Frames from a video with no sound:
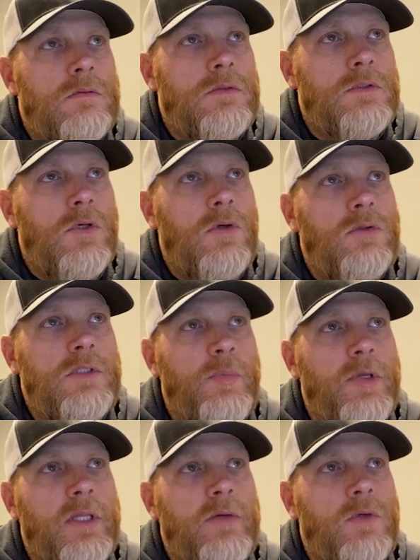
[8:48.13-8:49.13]
So
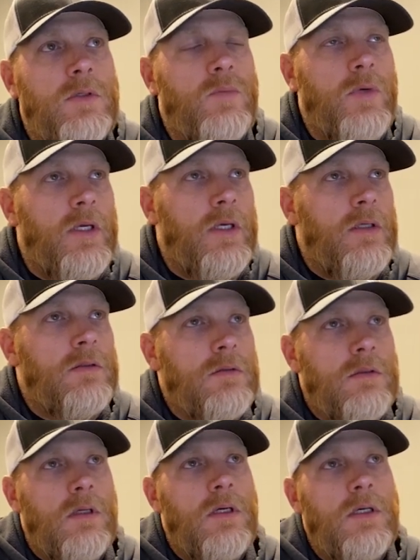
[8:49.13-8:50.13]
typically when we
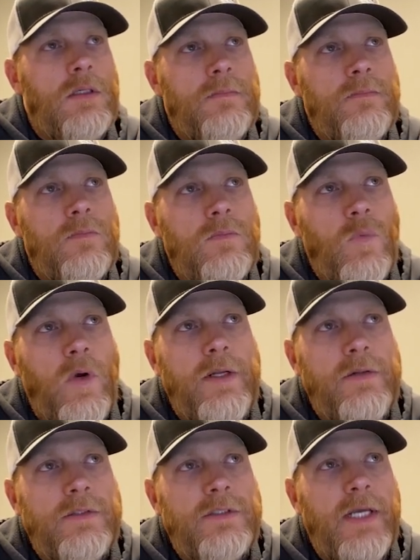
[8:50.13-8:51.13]
wet
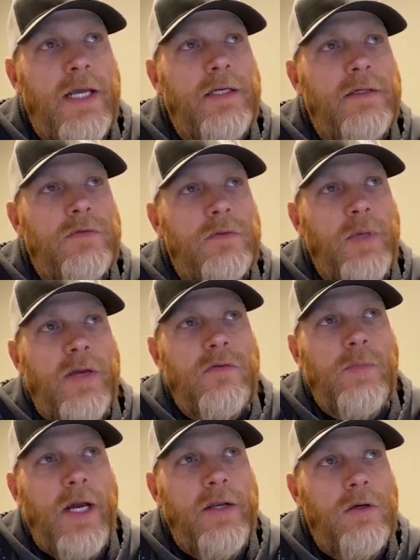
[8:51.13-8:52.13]
in the sand of the paver
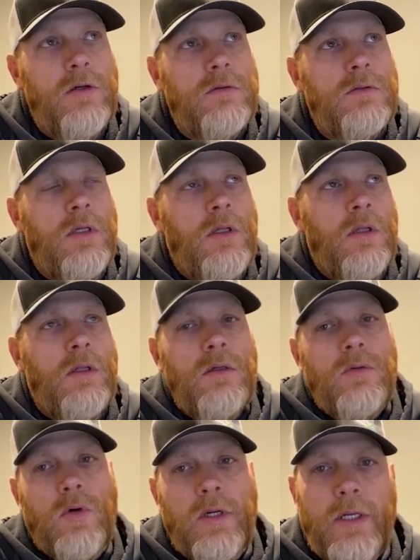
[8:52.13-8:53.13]
patio,
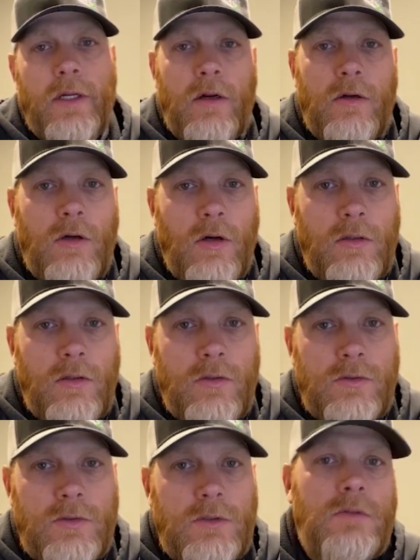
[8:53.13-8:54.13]
we're going to get out our garden
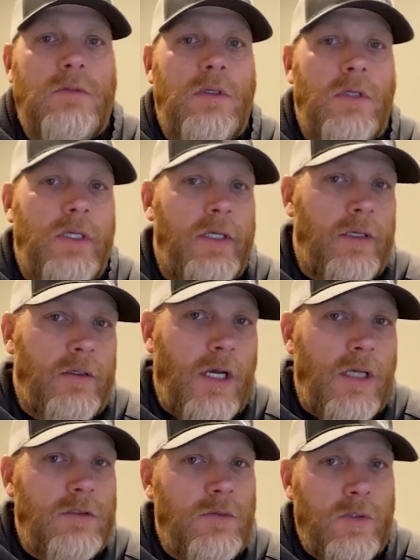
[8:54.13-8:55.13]
hose. We're going to get a
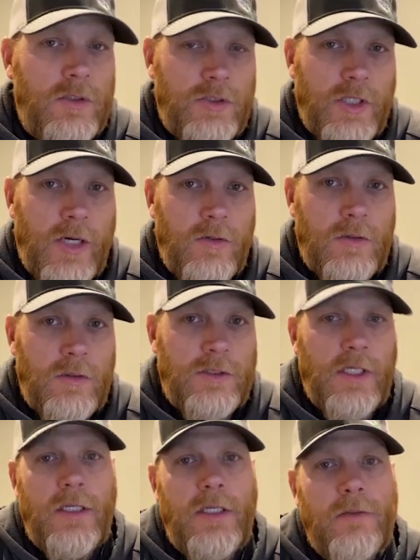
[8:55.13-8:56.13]
nozzle with a shower
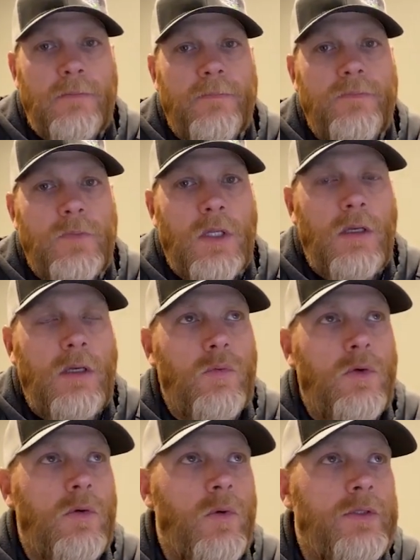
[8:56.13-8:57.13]
setting, and
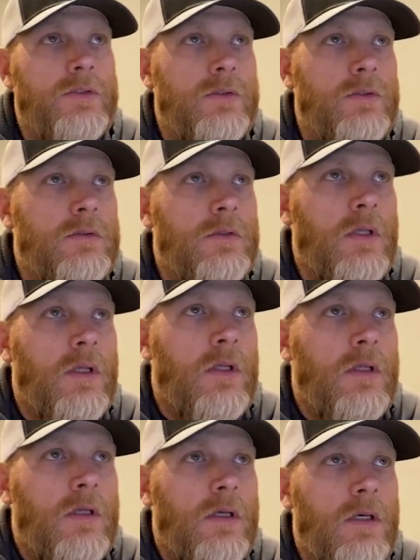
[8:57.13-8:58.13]
we're going to
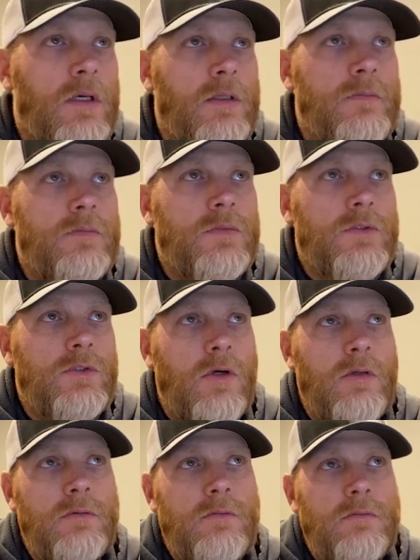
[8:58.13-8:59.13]

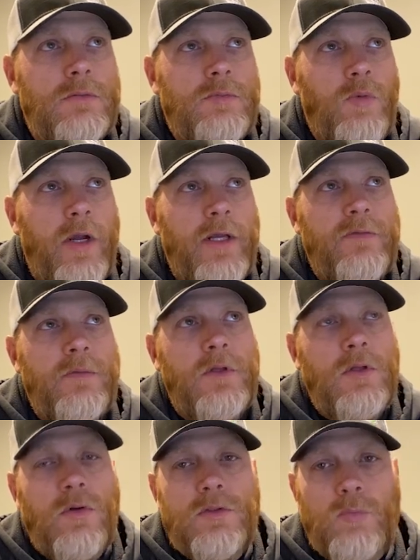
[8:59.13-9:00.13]
start spraying from the
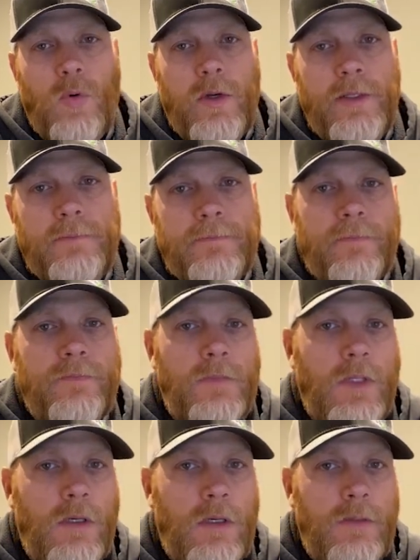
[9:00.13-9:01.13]
lowest point,
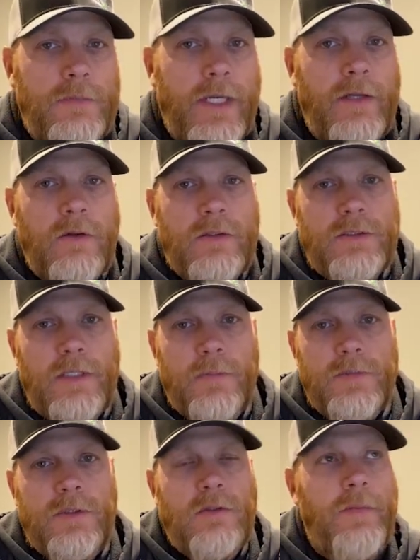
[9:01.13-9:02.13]
taking all the
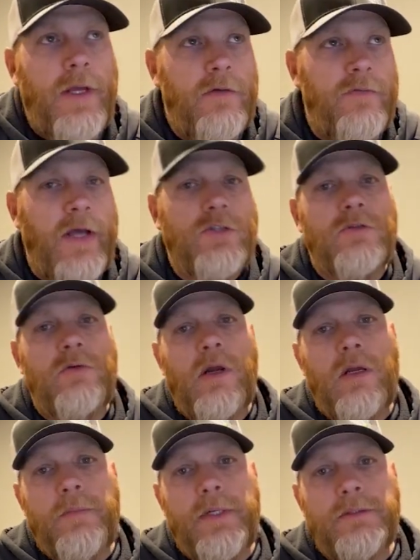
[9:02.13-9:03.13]
steps the manufacturer
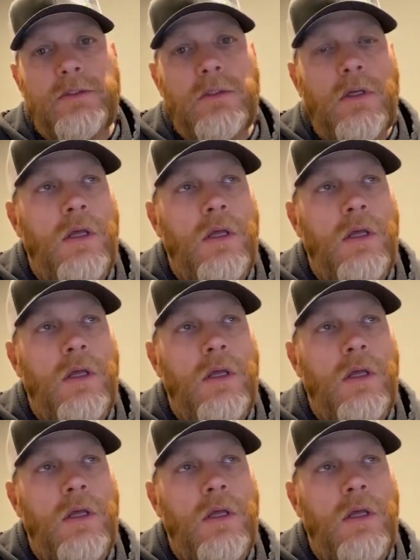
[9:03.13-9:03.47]
recommends.